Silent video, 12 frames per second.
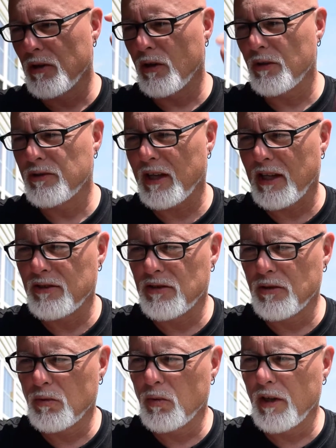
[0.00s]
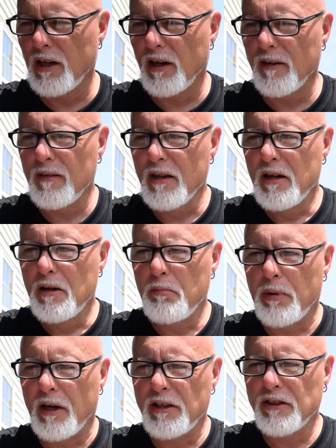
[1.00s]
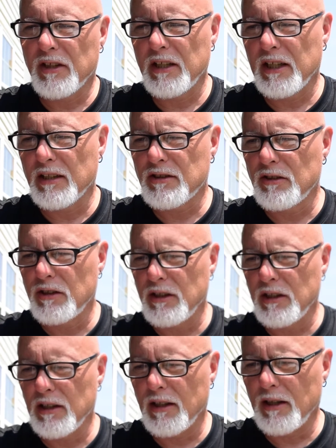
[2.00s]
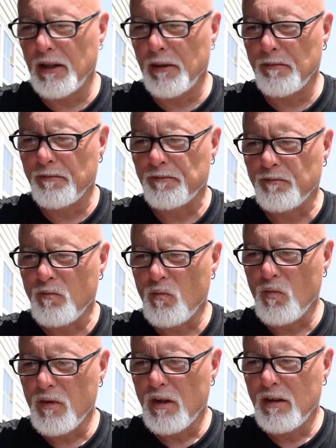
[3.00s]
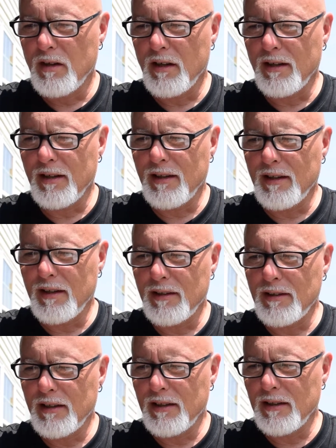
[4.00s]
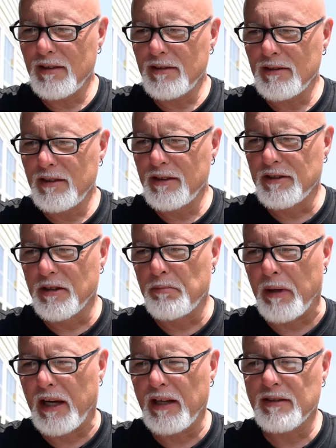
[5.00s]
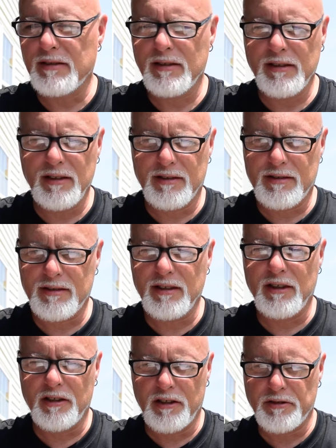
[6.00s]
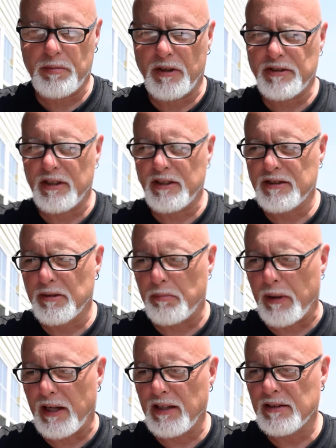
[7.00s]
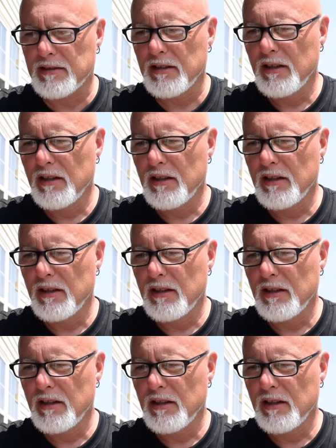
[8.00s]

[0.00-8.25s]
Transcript: those as you will, but you're going to get to the, um, uh, the debate. It's an interdisciplinary studies debate.